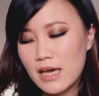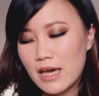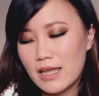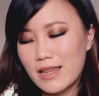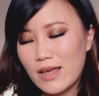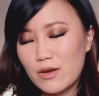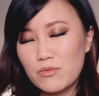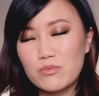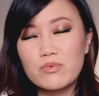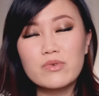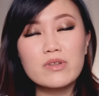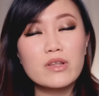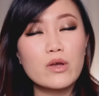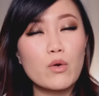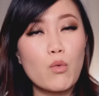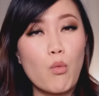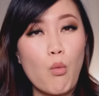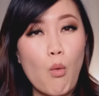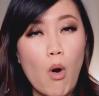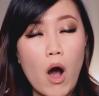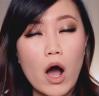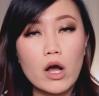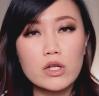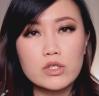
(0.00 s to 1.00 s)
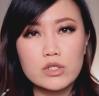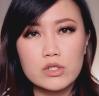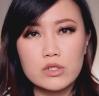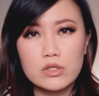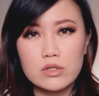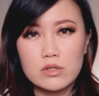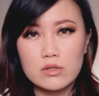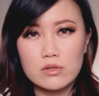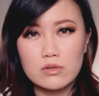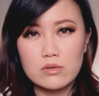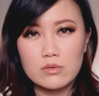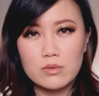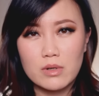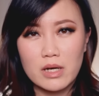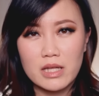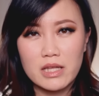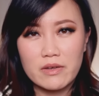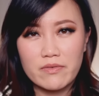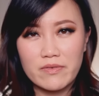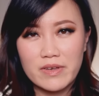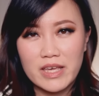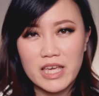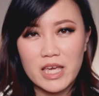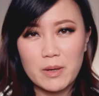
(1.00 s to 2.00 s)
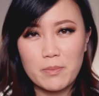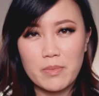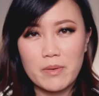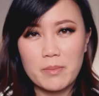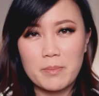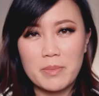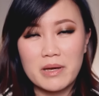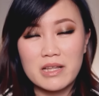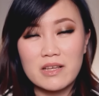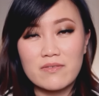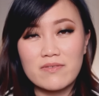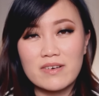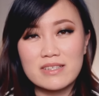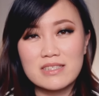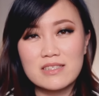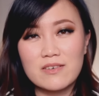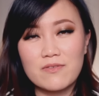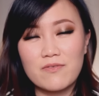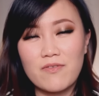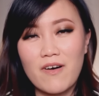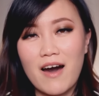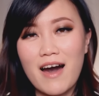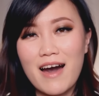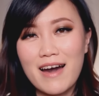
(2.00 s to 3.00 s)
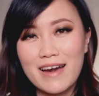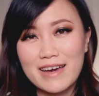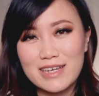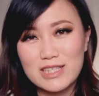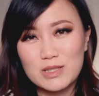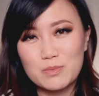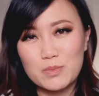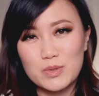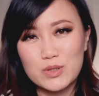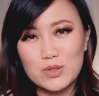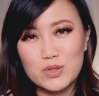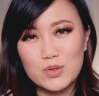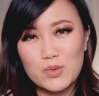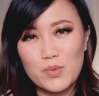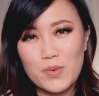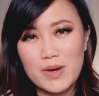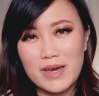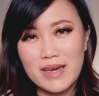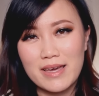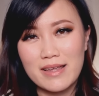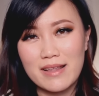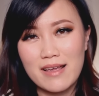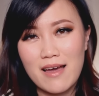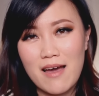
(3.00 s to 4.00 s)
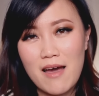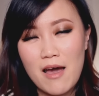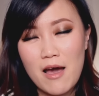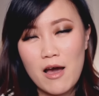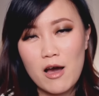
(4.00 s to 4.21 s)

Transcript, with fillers: and I really want to kind of keep a bit of a divide between